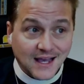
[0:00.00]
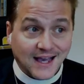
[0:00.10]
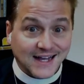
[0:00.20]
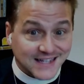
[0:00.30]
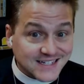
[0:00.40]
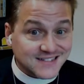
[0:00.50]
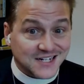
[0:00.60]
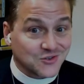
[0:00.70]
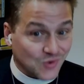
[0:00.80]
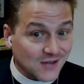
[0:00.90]
And he's
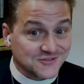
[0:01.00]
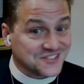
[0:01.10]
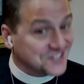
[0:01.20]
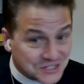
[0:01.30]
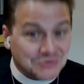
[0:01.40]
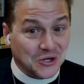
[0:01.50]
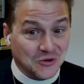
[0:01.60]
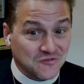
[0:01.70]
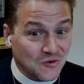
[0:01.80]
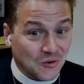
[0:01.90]
at ground zero
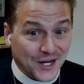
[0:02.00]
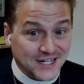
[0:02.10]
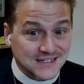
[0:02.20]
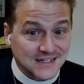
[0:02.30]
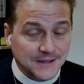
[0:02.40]
for it.